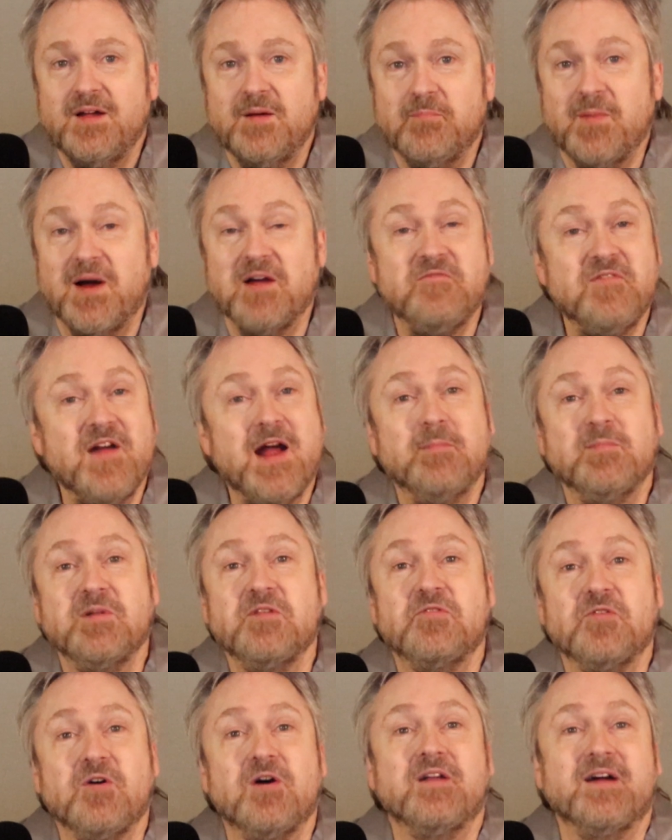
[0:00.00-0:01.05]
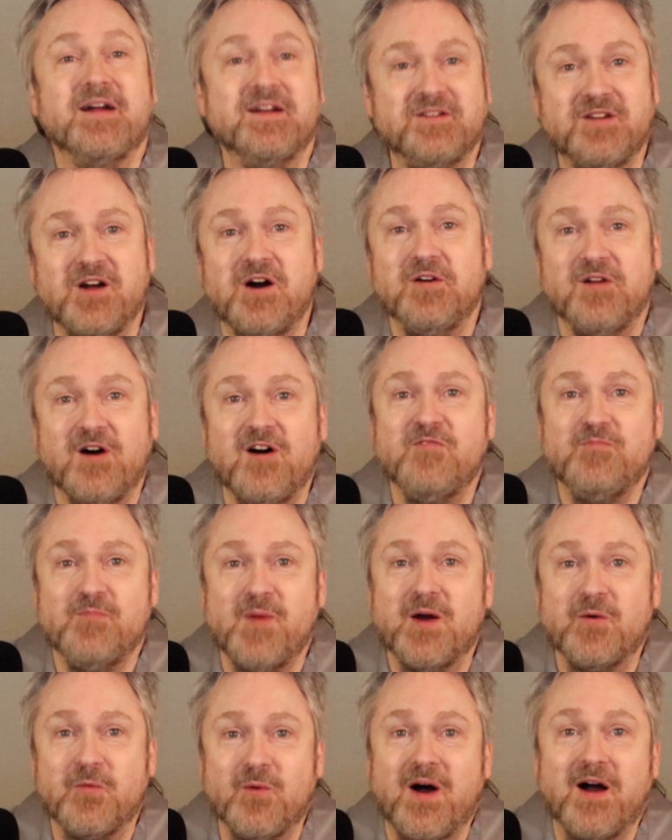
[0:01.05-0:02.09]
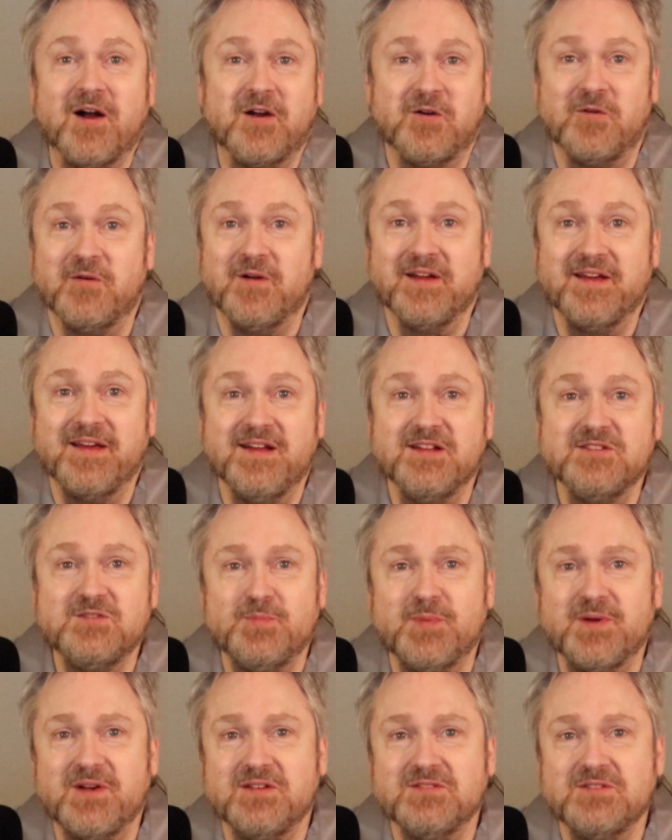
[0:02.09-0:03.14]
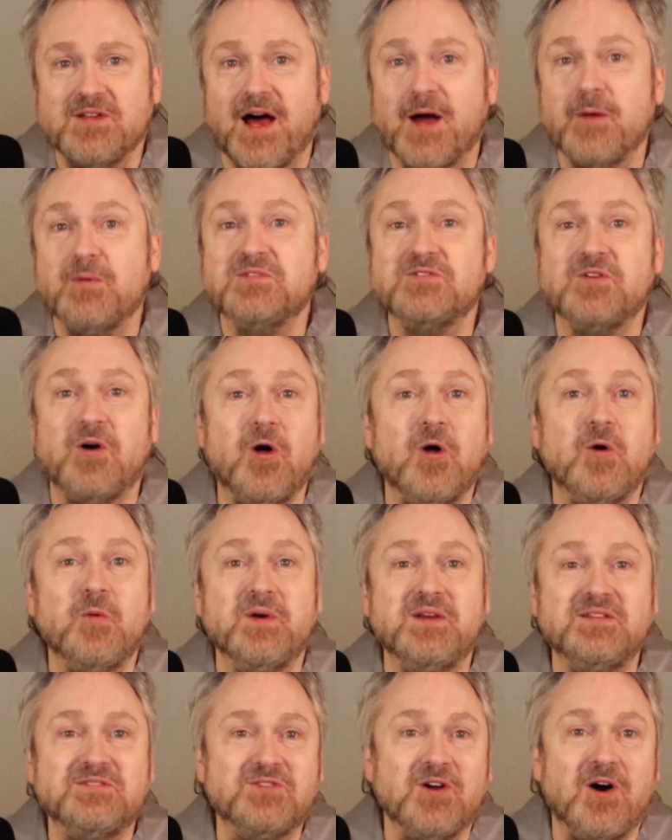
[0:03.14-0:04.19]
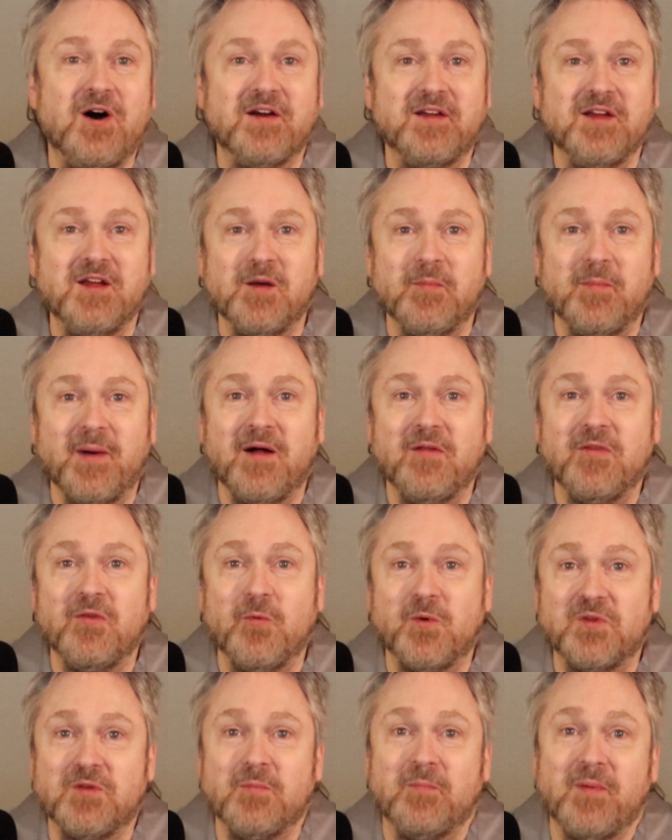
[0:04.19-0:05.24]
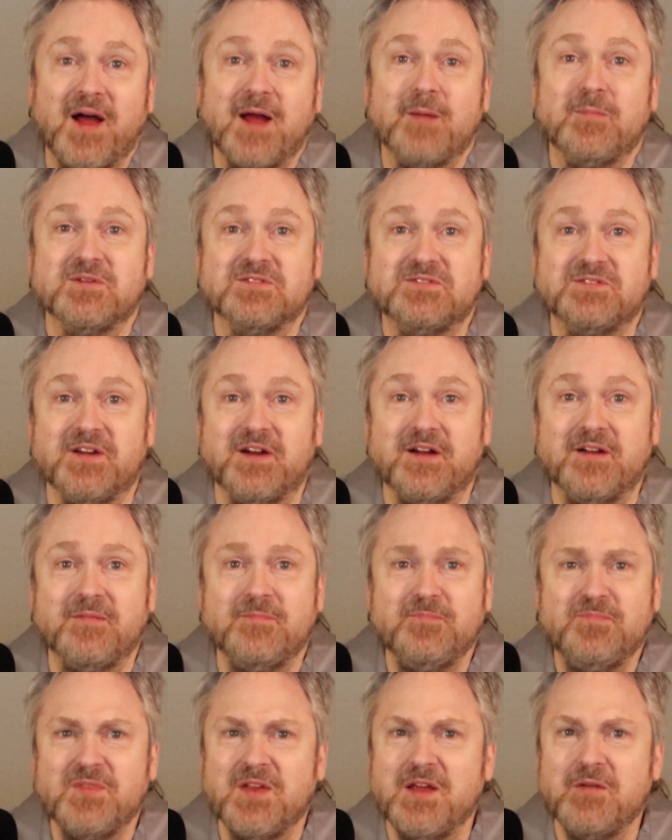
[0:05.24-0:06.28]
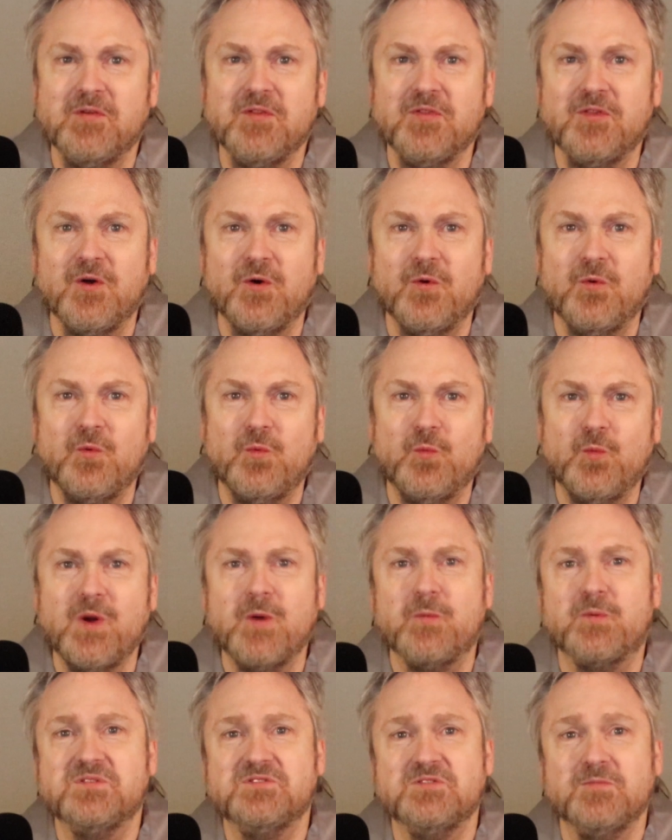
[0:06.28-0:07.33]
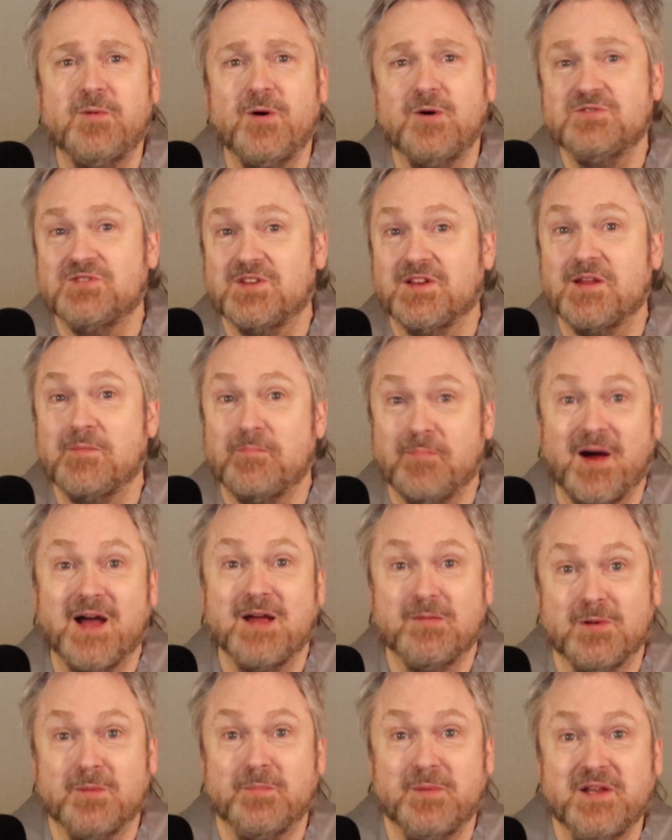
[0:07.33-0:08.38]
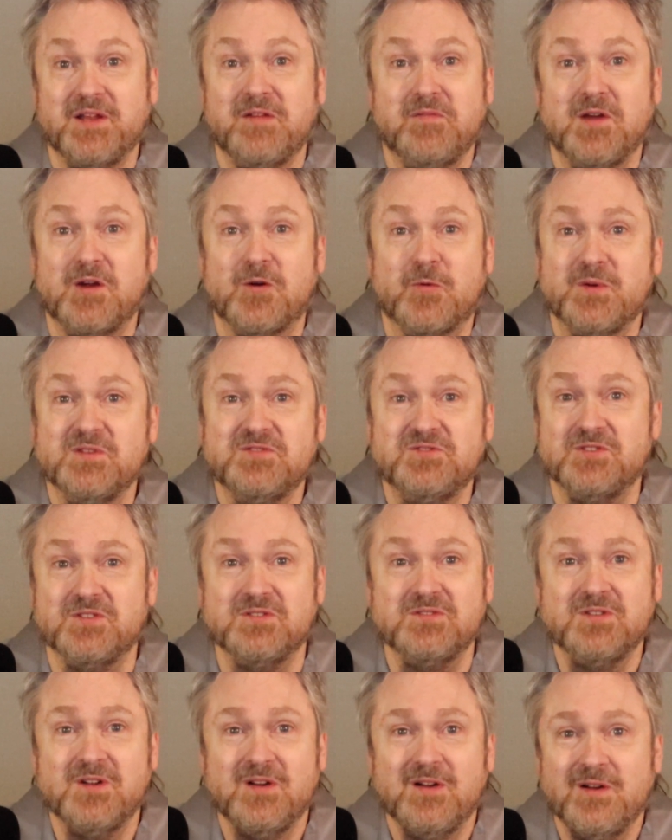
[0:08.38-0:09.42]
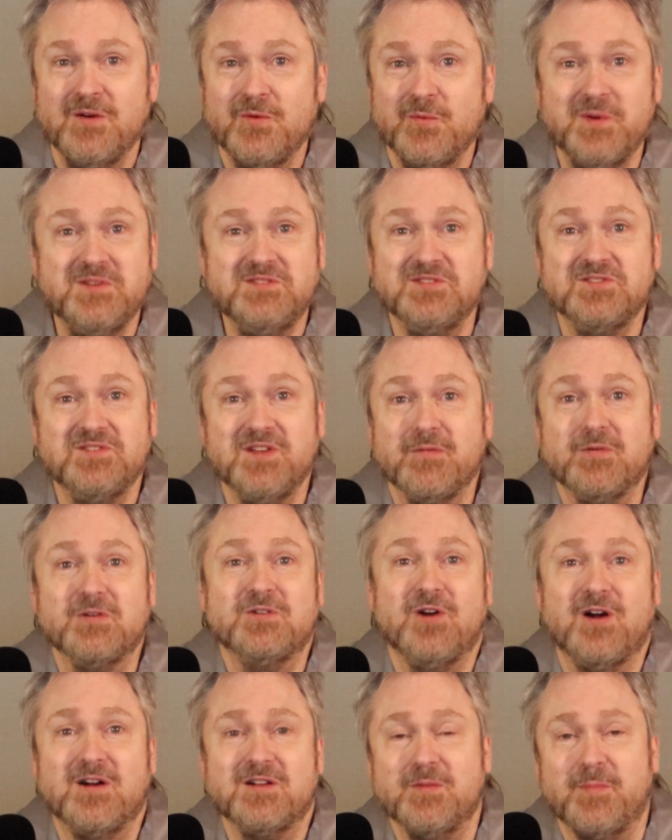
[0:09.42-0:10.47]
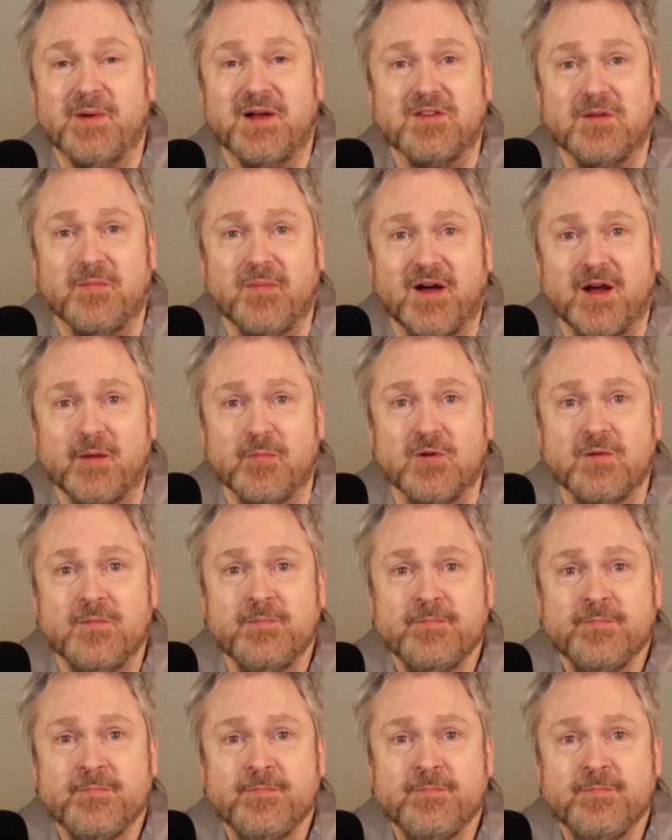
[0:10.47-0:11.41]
My family thought I had gone off my rocker, I guess, because I was always talking about what the Bible said. And even though we were supposedly Bible-believing Christians, we just never talked about the Bible.